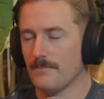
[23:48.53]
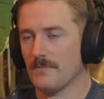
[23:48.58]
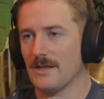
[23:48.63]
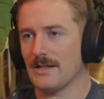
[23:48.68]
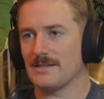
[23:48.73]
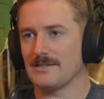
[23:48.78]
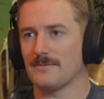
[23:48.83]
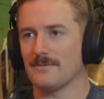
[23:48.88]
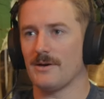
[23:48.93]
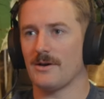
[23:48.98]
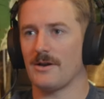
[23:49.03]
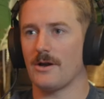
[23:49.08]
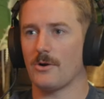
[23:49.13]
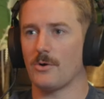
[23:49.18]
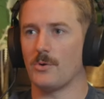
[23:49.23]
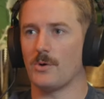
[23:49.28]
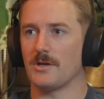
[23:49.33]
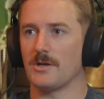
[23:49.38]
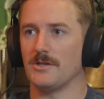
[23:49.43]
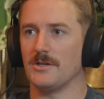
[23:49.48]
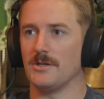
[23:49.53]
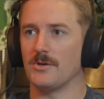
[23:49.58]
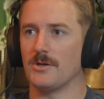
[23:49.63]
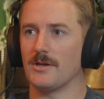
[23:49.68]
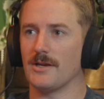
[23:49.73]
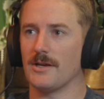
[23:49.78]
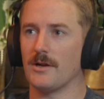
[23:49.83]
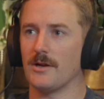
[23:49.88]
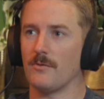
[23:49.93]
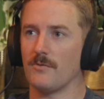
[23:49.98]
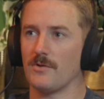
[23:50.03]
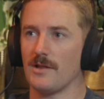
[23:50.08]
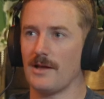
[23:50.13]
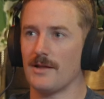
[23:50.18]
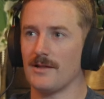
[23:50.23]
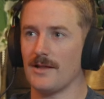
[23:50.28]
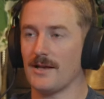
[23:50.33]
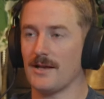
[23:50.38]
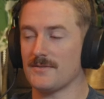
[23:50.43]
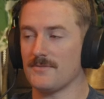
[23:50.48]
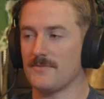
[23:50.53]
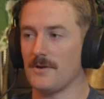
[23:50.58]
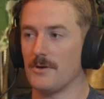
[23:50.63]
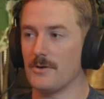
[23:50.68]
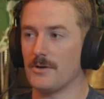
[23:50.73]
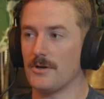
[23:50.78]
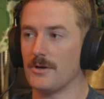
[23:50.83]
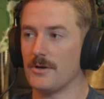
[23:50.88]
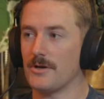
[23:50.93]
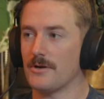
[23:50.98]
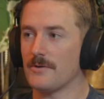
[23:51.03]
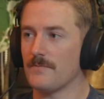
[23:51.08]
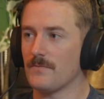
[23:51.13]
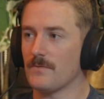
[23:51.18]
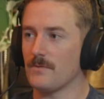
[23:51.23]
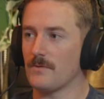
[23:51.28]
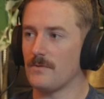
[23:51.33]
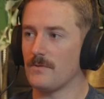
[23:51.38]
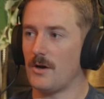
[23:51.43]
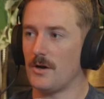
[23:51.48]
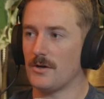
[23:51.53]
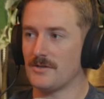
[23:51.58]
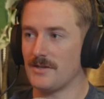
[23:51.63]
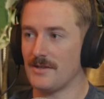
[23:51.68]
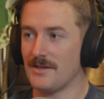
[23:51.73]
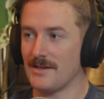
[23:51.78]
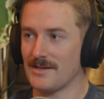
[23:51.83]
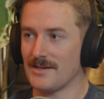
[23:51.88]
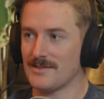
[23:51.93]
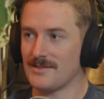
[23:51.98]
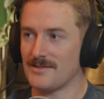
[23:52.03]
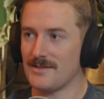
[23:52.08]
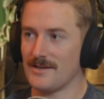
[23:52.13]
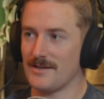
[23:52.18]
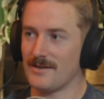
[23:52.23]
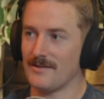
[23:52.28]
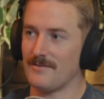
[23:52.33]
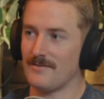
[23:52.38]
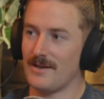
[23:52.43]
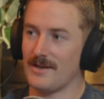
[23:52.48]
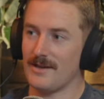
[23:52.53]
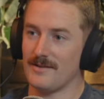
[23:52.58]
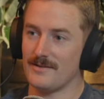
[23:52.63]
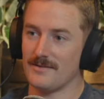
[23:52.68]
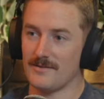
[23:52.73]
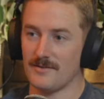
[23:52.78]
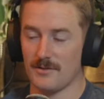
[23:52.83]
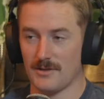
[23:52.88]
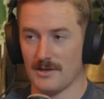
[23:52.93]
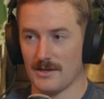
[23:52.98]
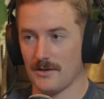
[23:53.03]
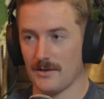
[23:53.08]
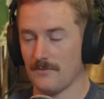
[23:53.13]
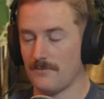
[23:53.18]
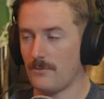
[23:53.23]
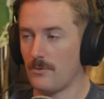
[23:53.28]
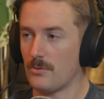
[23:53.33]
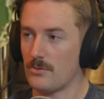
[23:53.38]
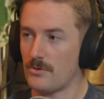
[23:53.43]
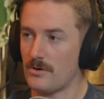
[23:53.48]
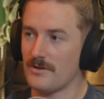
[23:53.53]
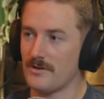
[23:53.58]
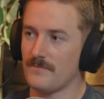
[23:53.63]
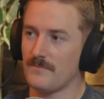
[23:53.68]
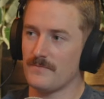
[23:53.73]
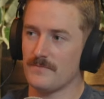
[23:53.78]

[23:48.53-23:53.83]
And it's about how quickly you can get over that last failure onto the next thing and thinking forward.